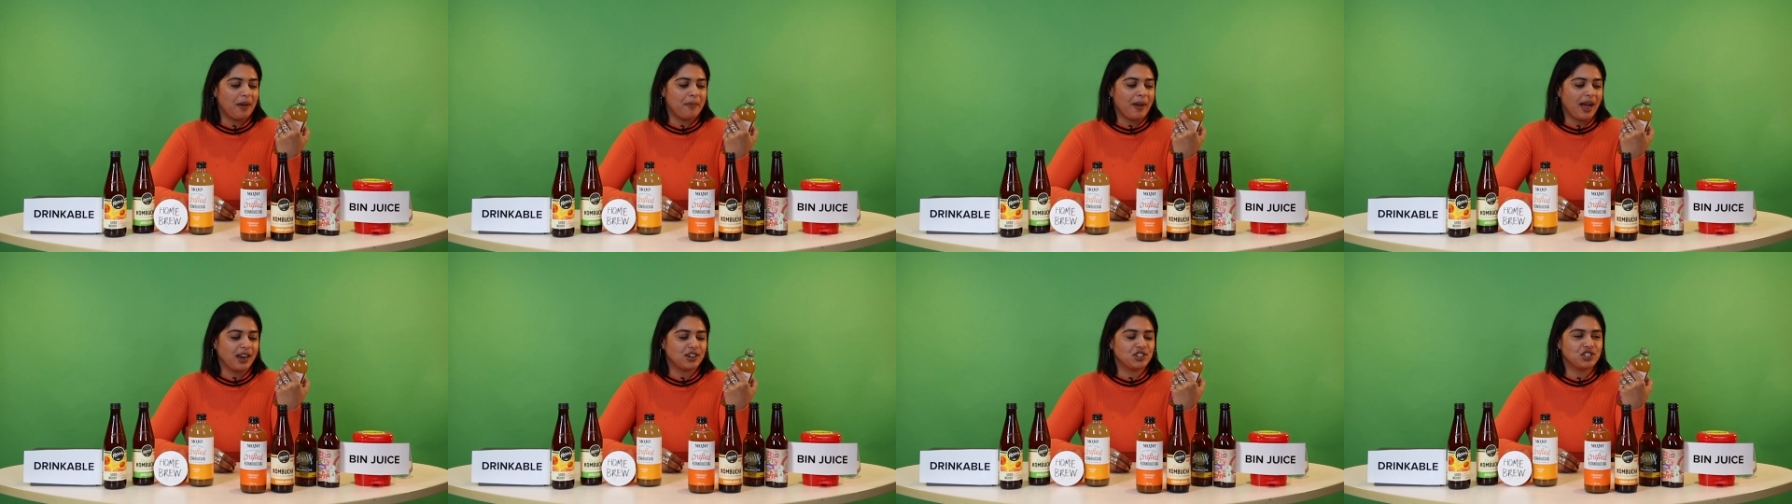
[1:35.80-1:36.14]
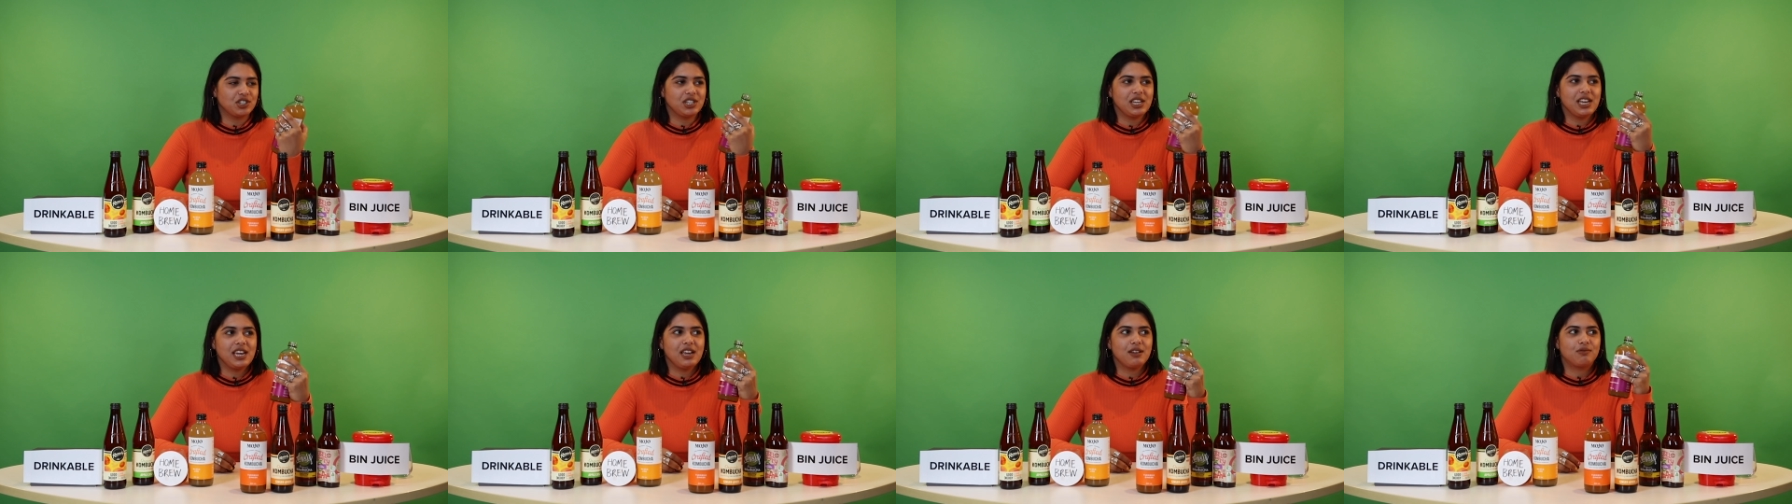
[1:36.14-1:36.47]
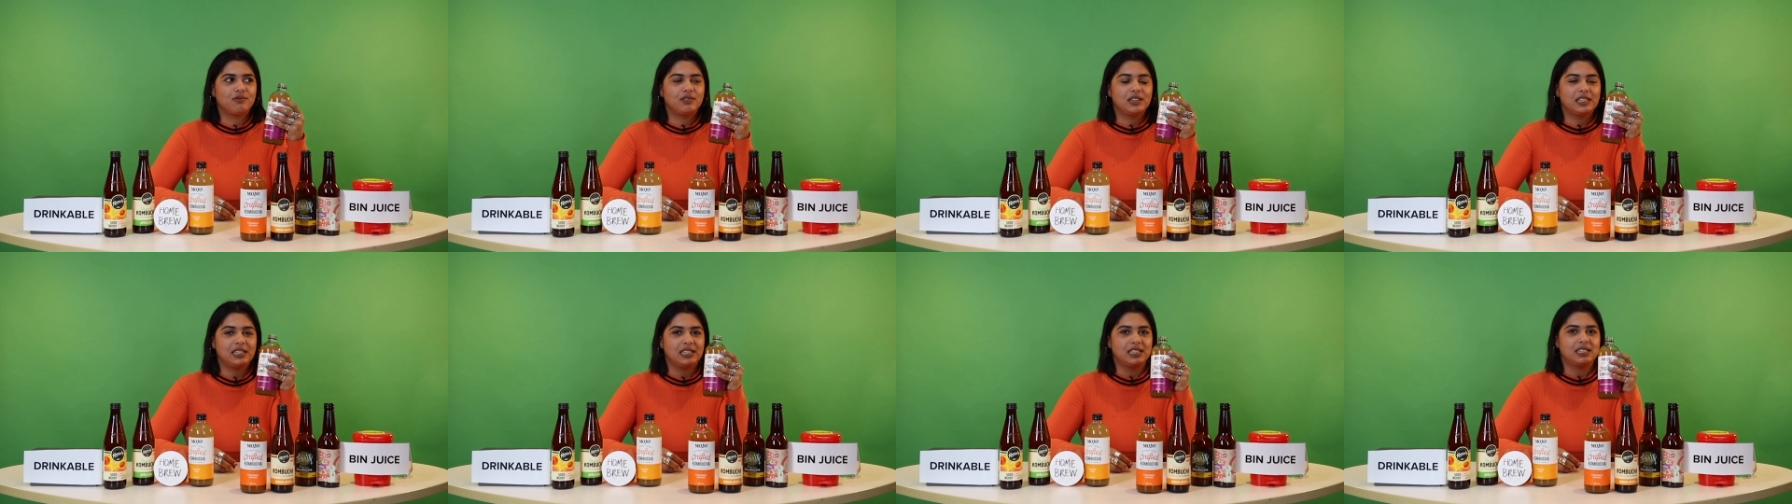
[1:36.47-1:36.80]
I'm actually
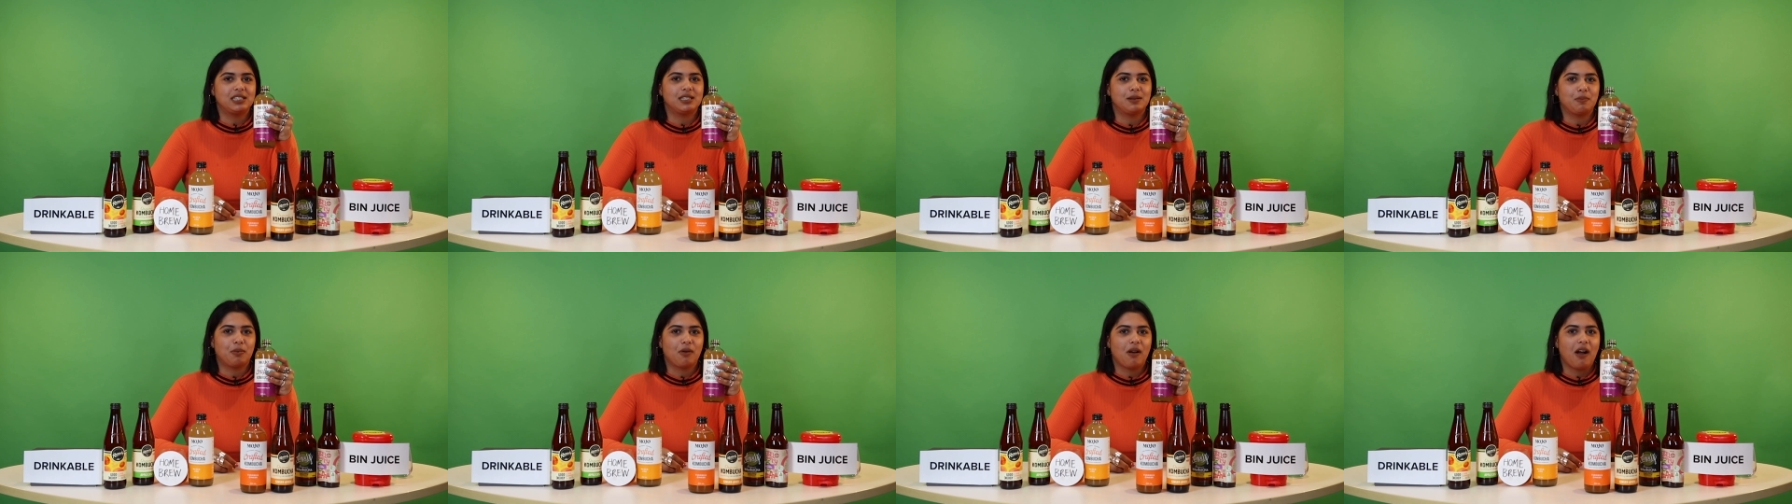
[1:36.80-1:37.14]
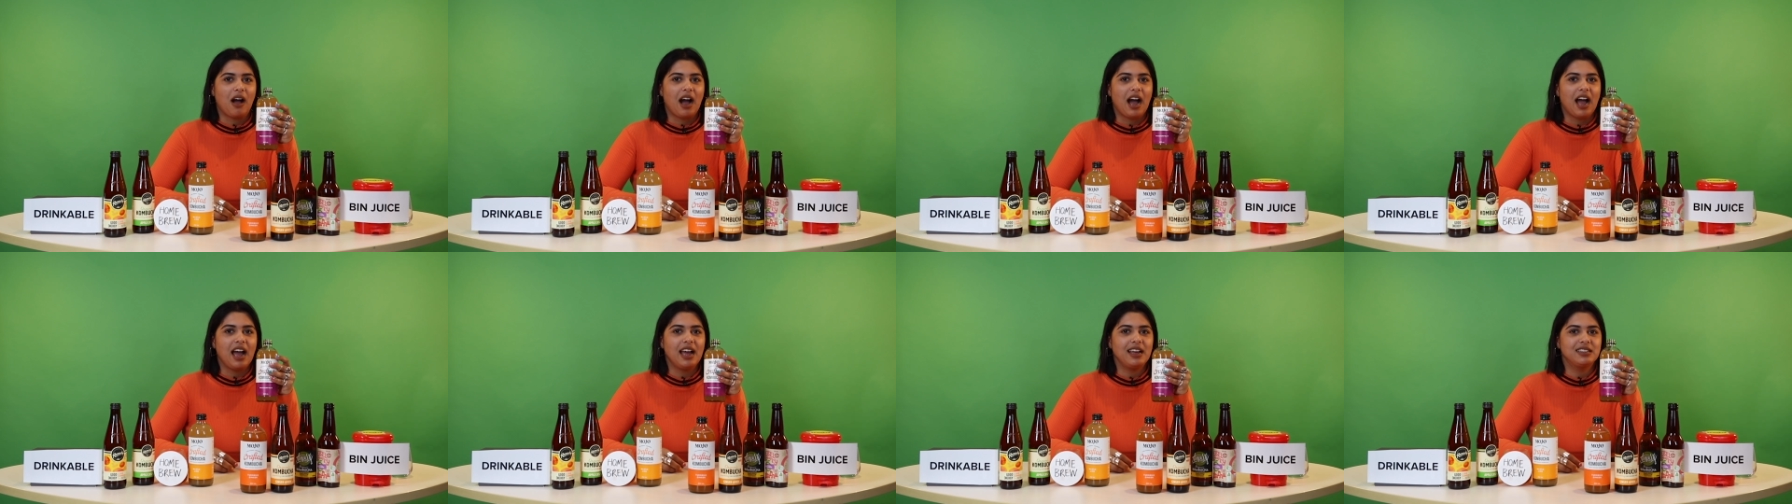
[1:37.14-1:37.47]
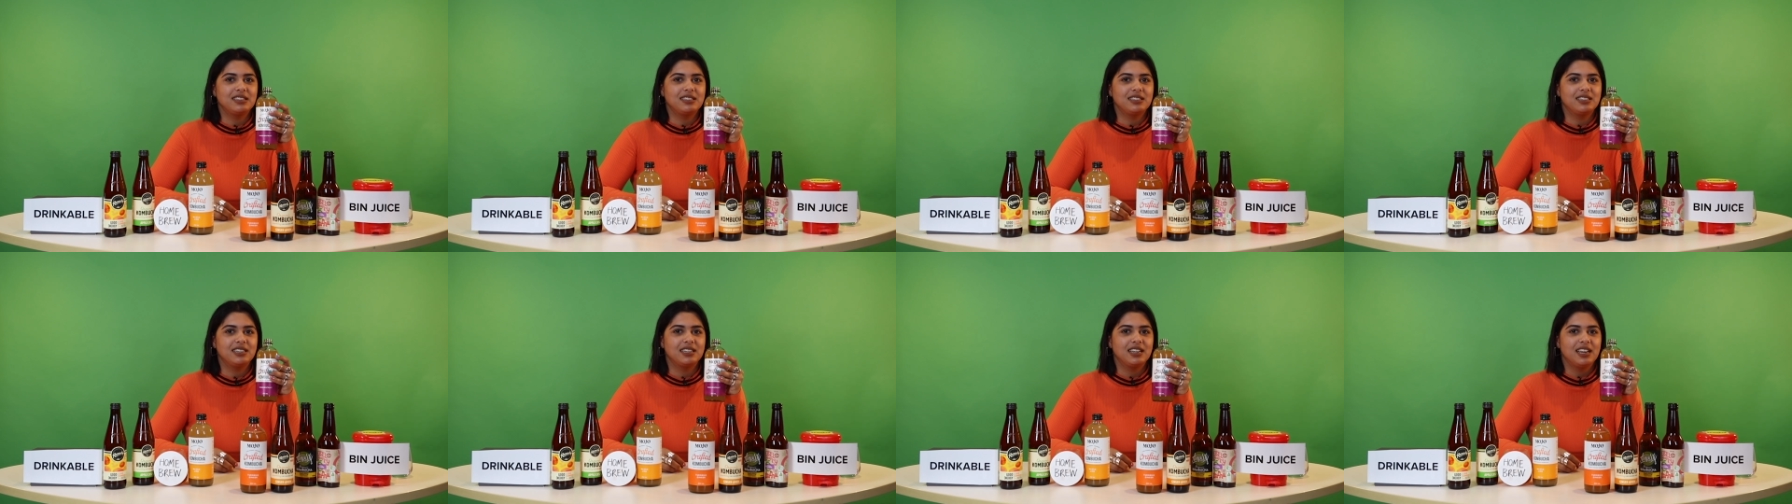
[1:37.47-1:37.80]
really
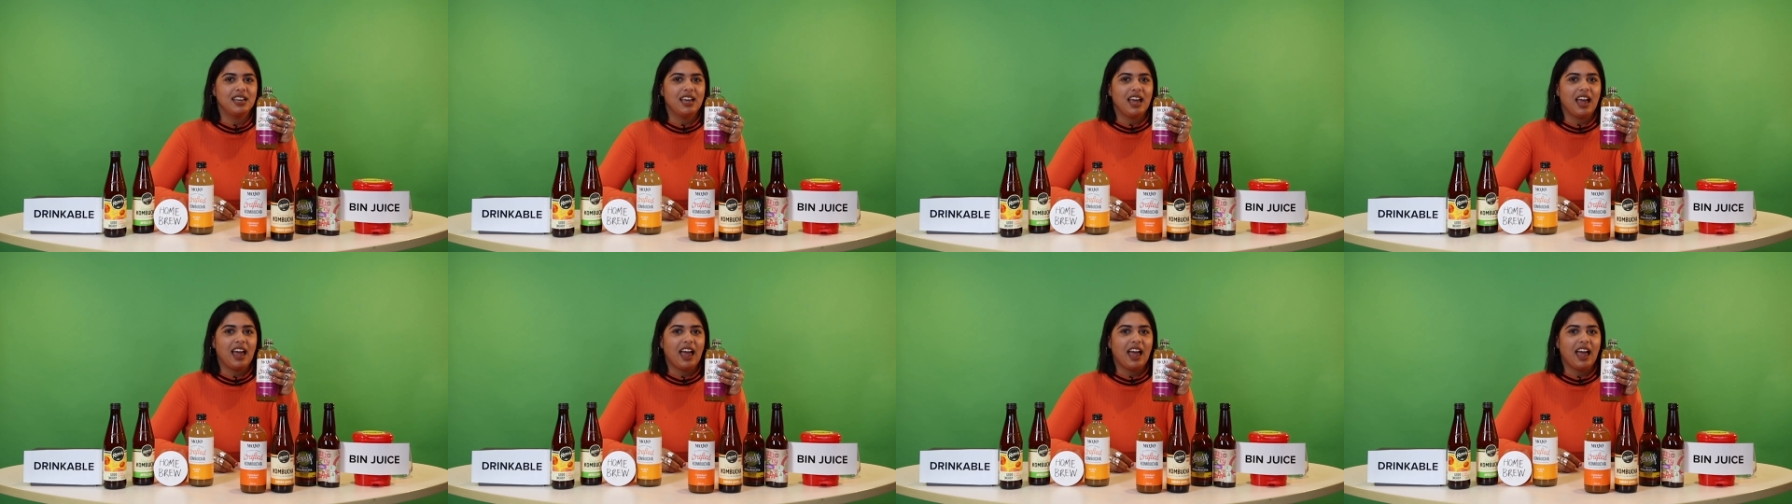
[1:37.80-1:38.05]
surprised.